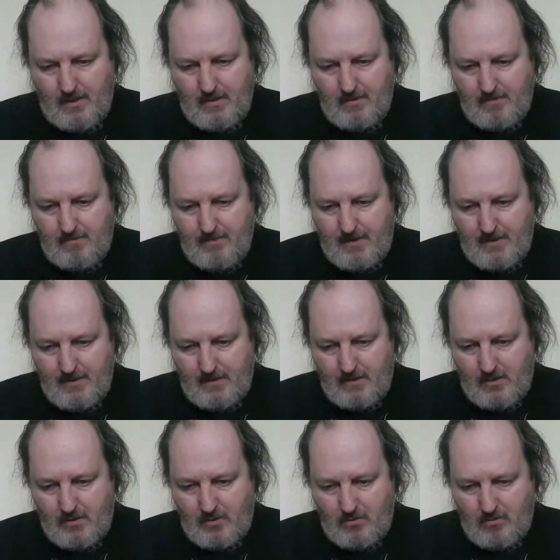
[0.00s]
Can I read it
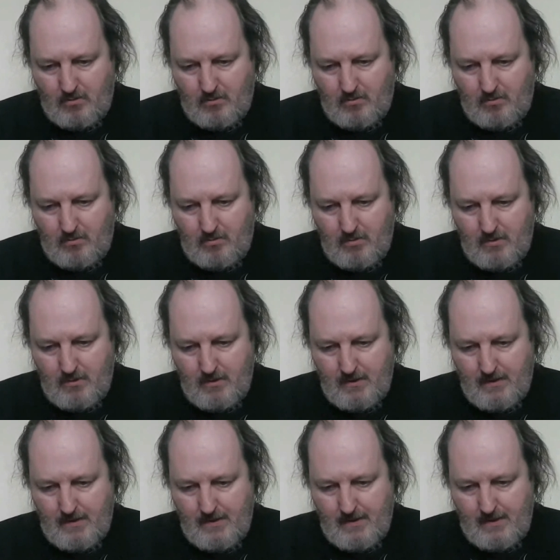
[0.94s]
at all?
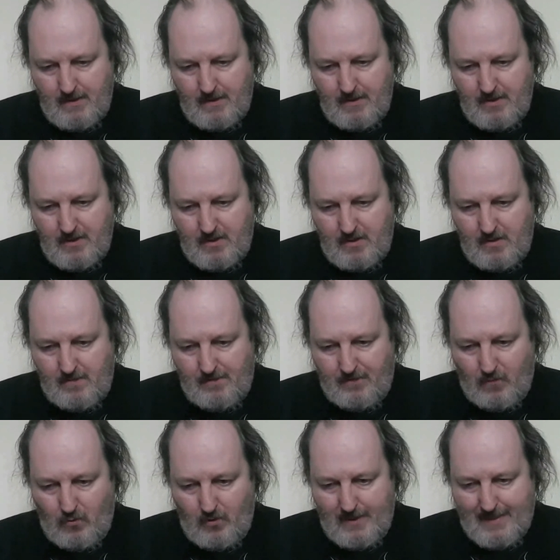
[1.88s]
It's new
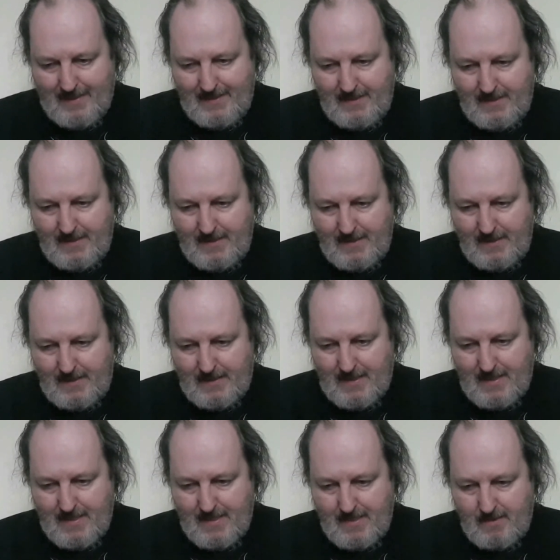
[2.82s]
4K
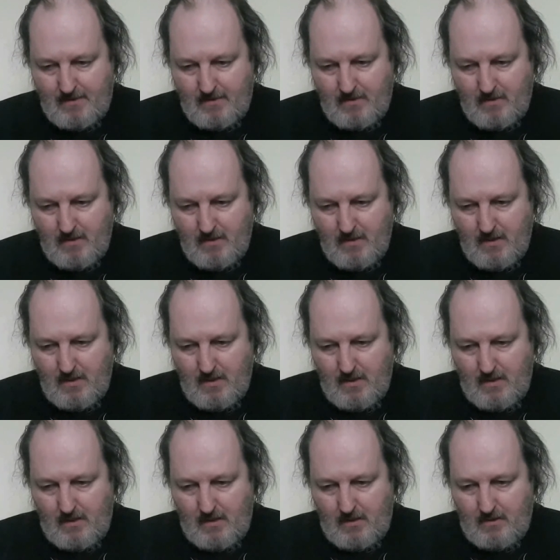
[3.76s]
scan,
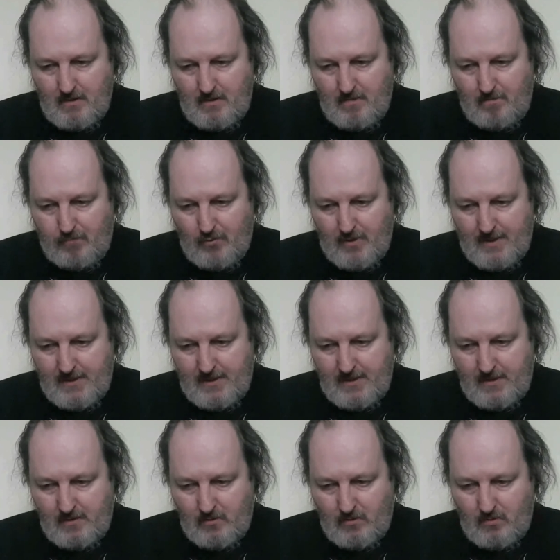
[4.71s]

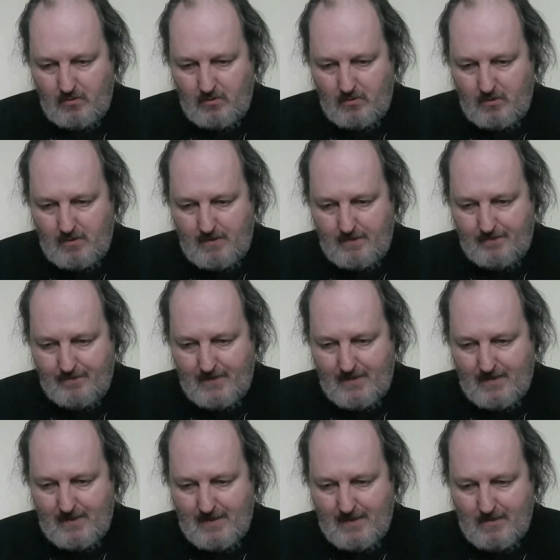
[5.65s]
uncompressed
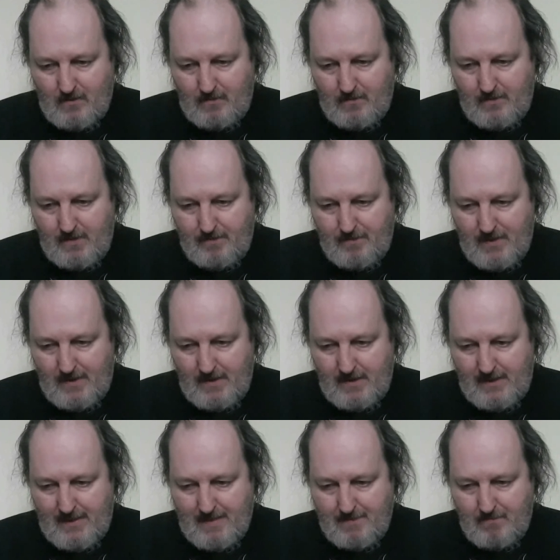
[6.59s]

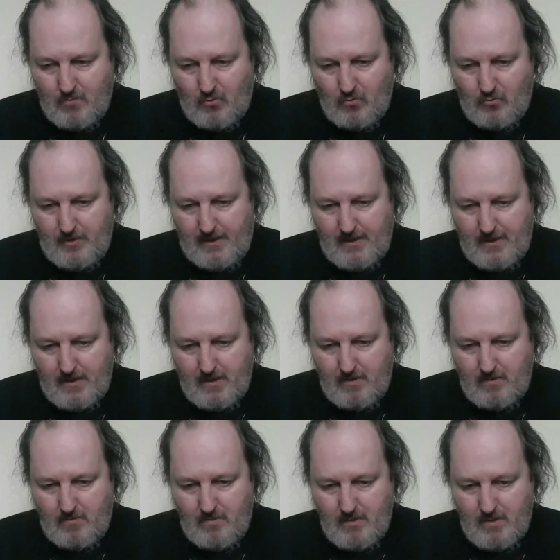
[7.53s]
LPCM
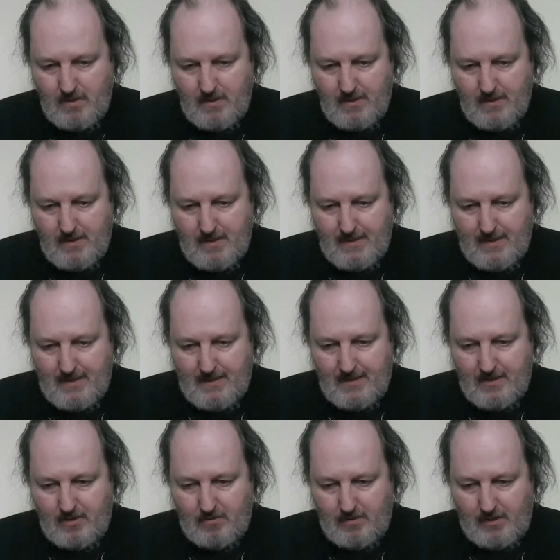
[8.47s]
audio.
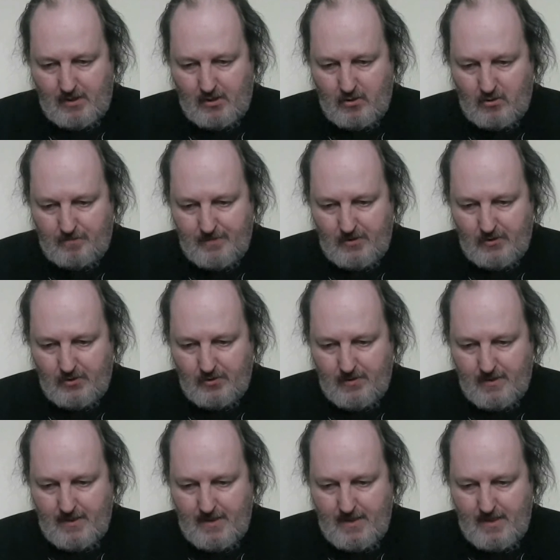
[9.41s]
It's got a
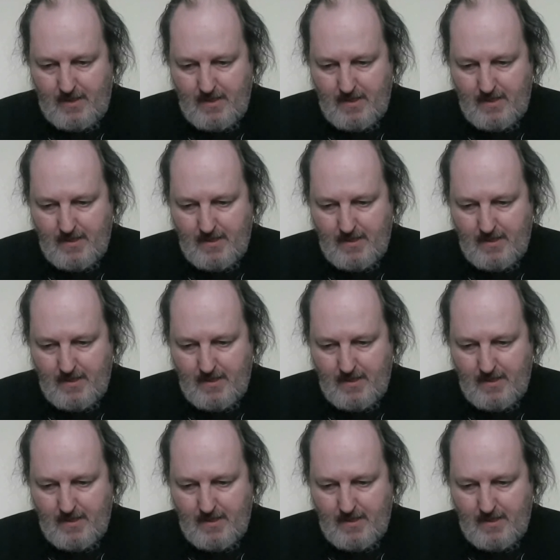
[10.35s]
commentary.